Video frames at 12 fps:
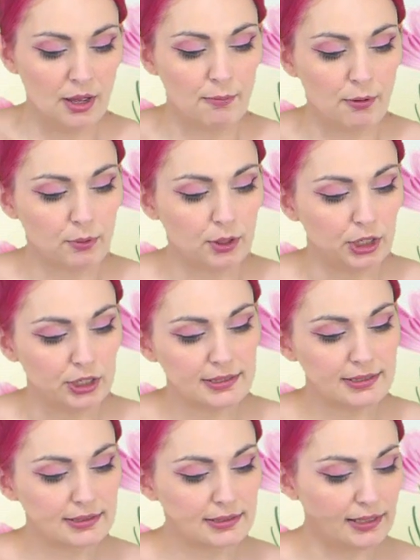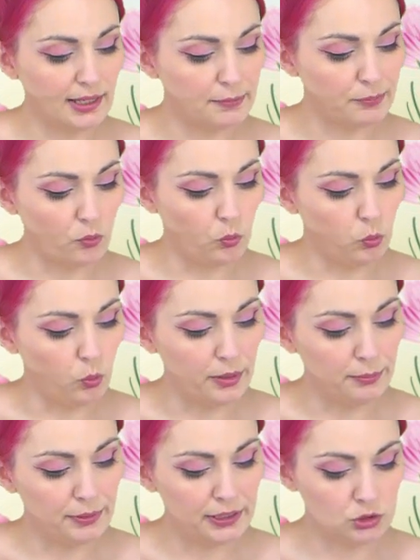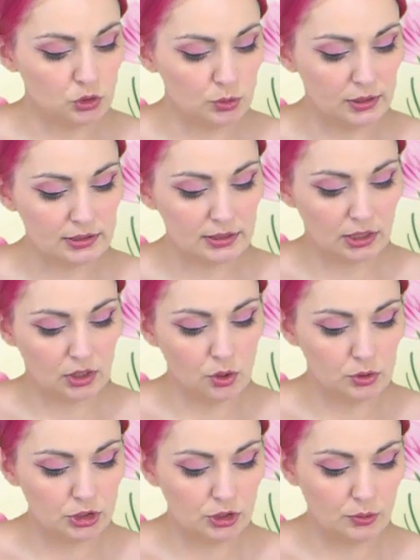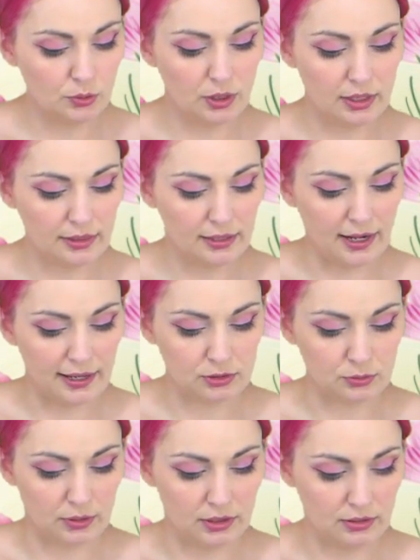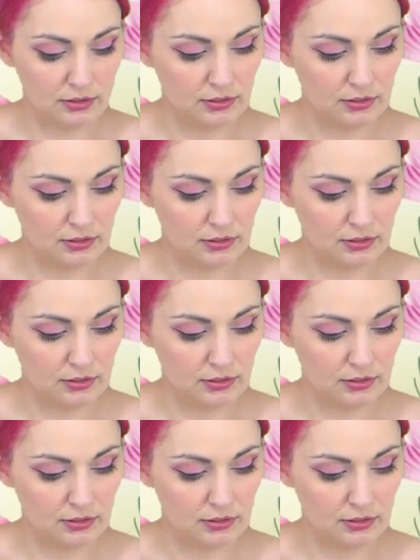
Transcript: But we're going to skip 1 pinch twist and go to the next one.